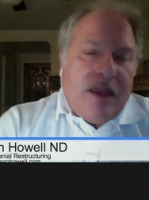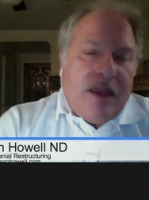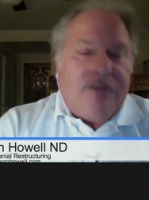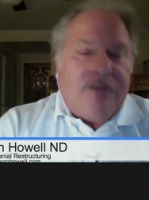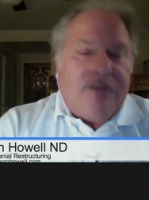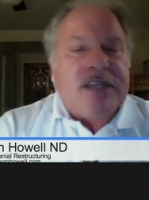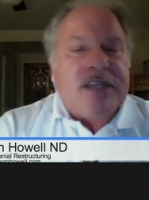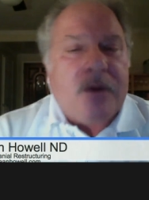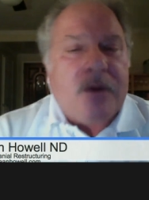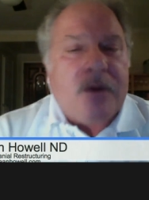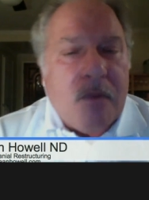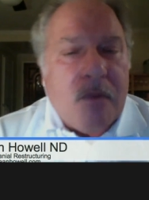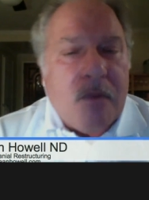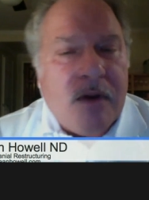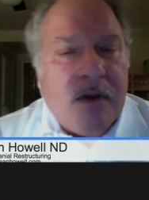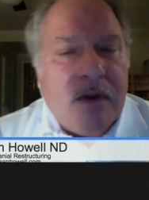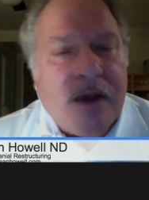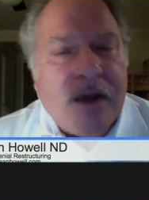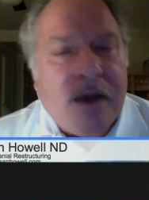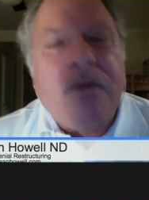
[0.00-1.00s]
I've seen
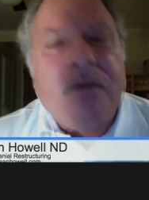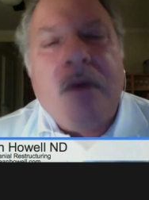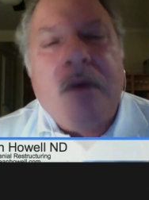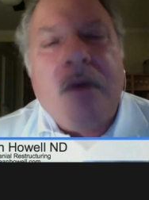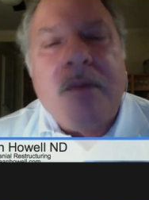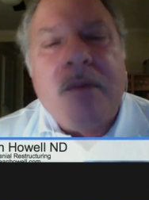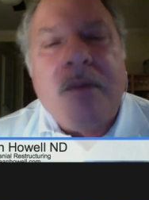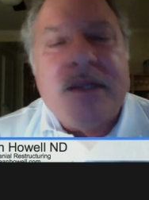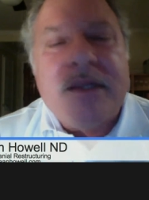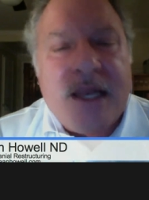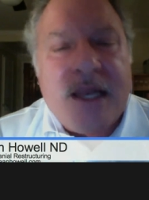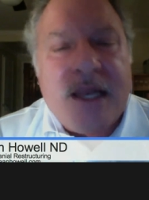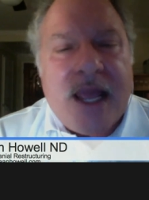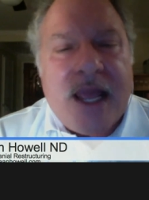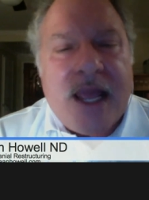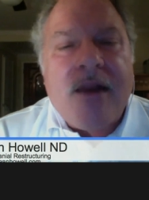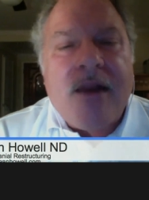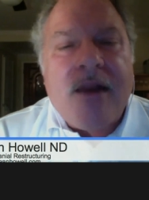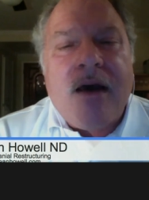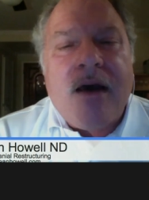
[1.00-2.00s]
one woman that
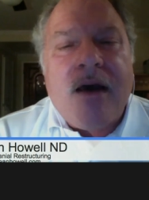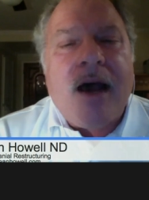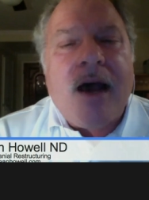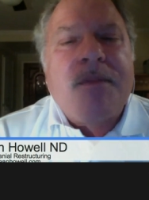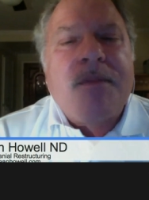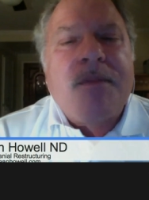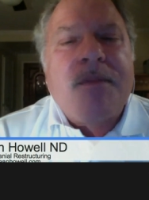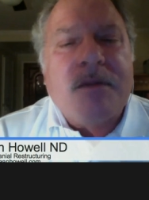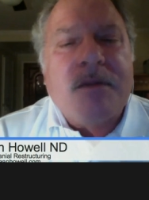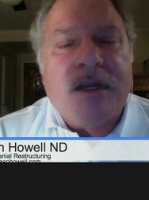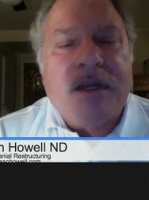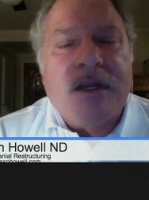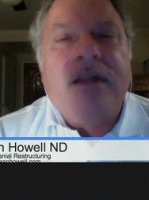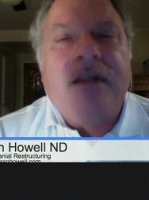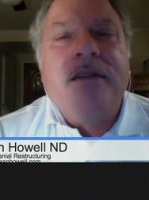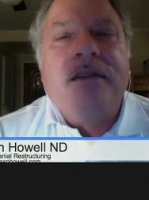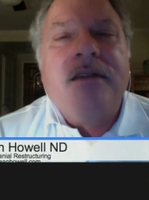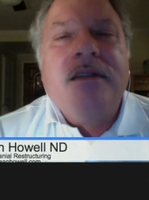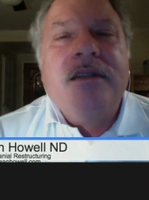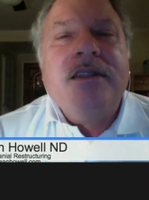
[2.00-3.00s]
had
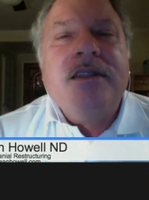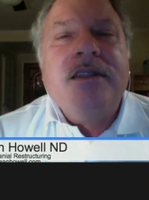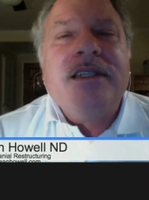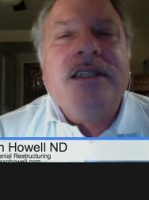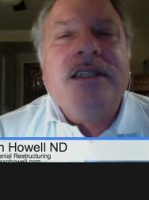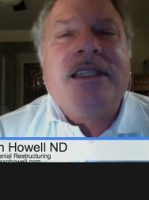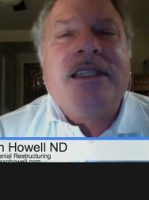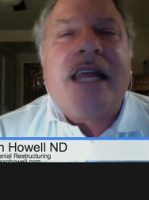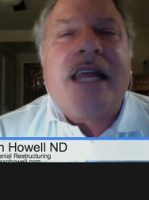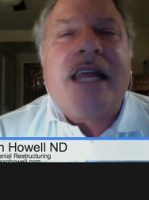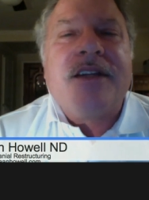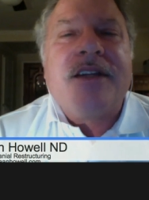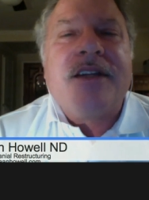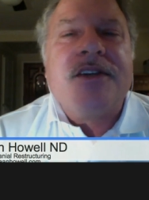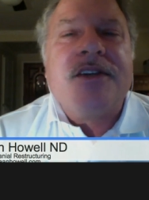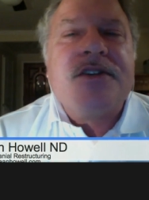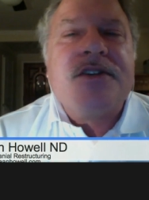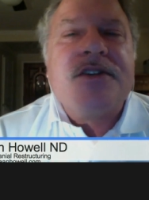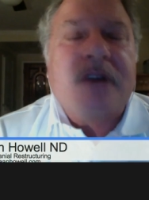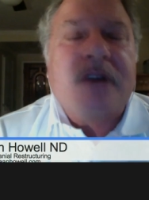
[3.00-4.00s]
optimal
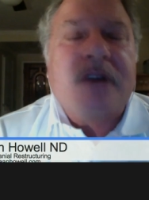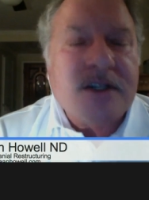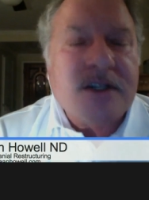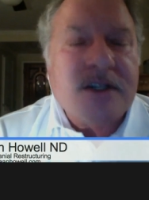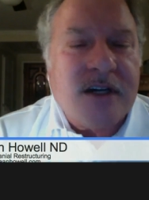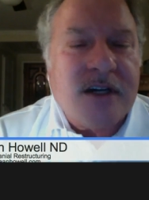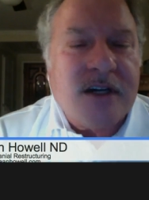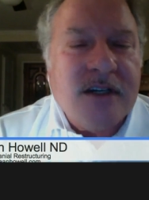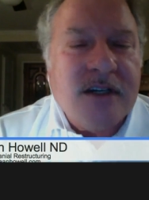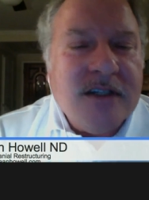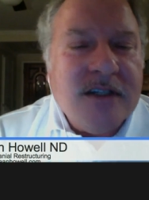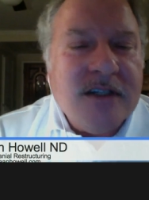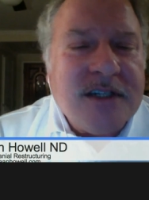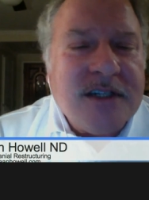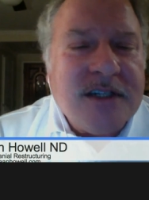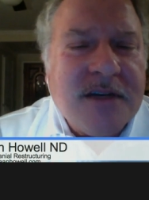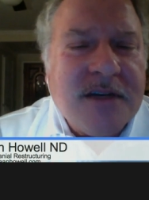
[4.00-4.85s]
skeletal structure. She